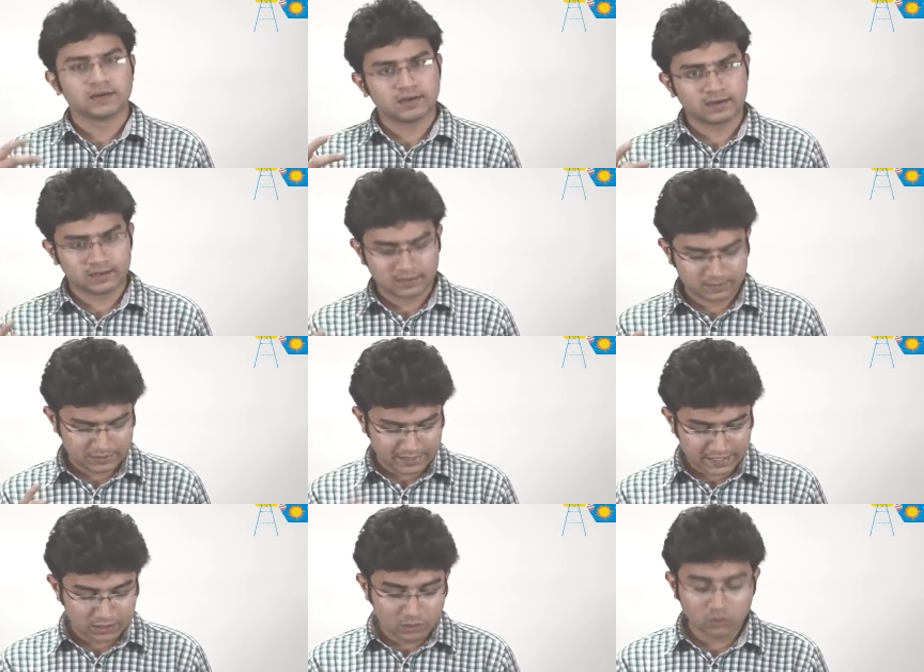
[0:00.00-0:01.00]
uh,
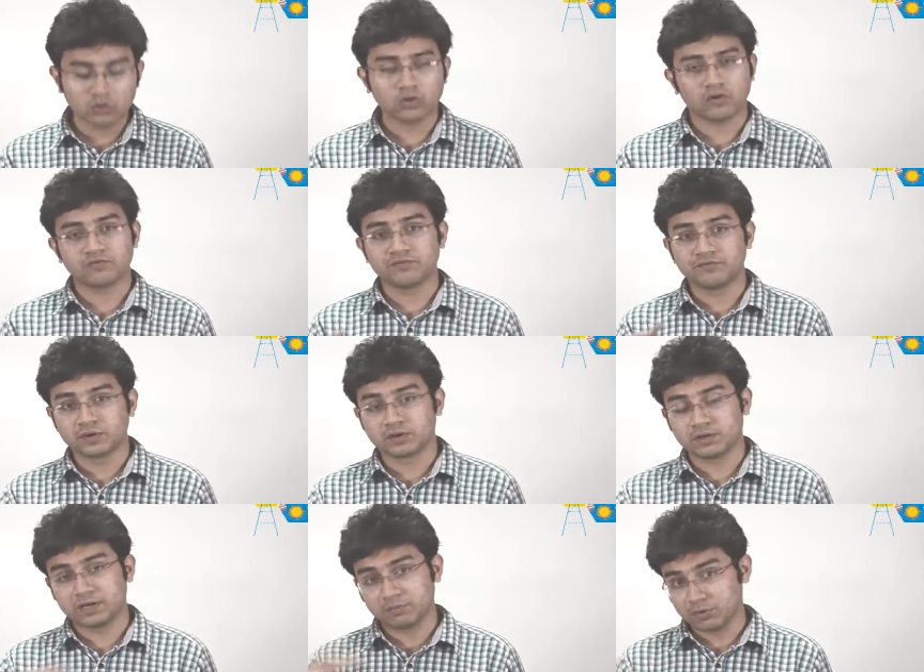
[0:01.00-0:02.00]
take note of
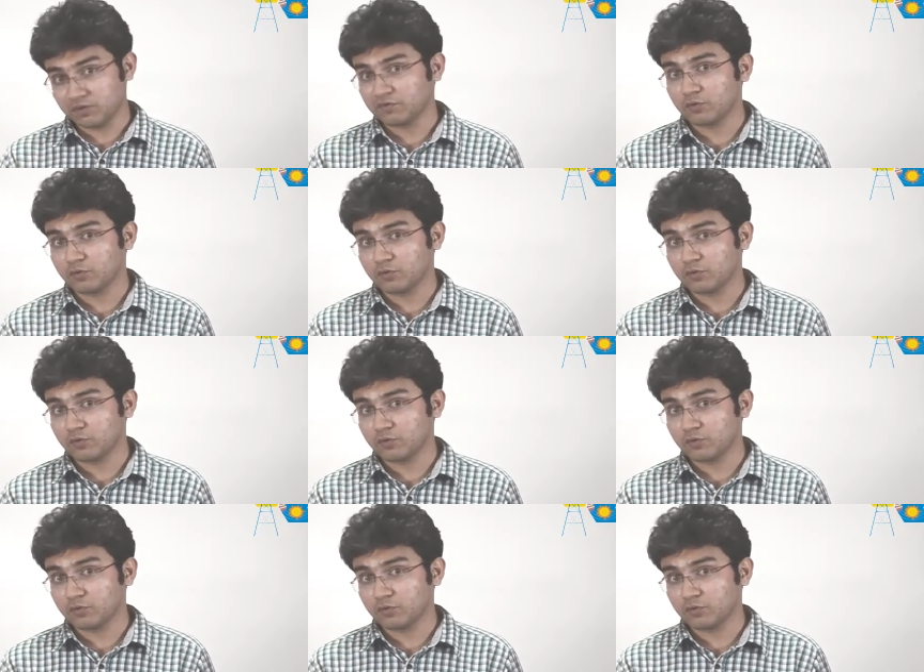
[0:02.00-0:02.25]
a number of